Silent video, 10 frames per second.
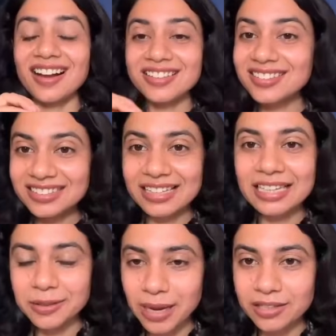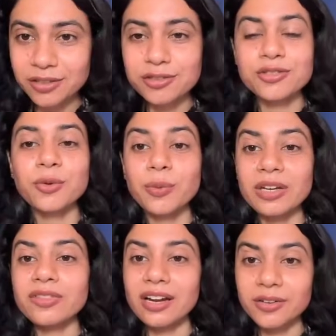Another thing that matters
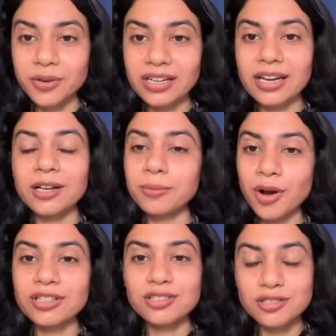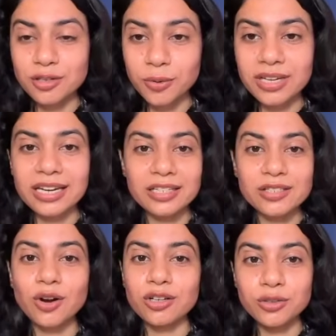when we are running models locally is
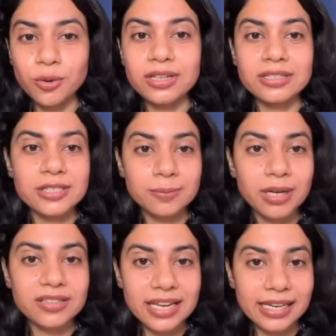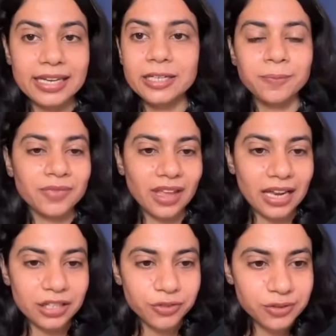called tokens per second.
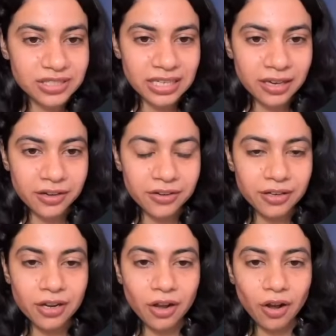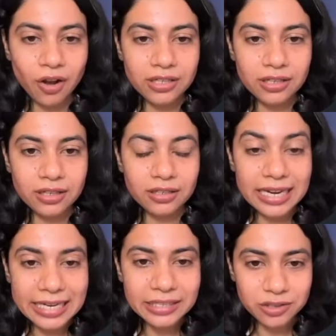And if you see here on a
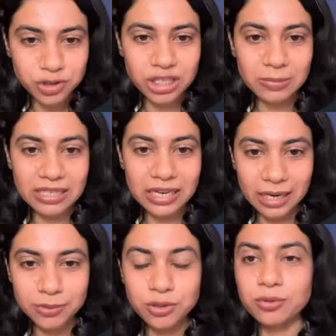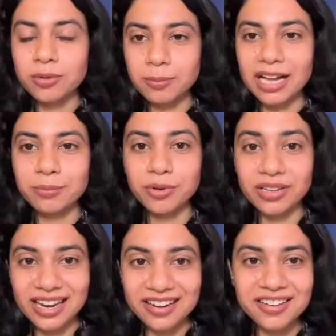8 GB M2 MacBook
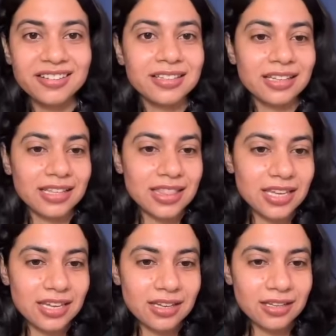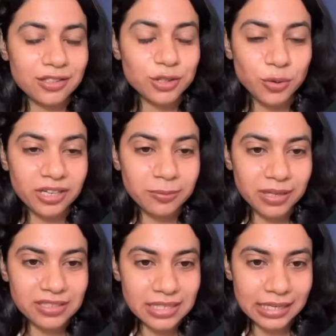Air, the token
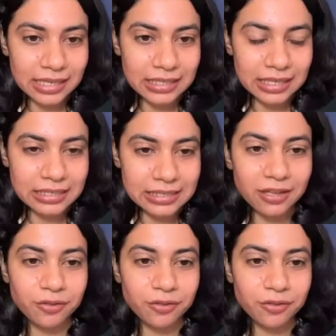per second is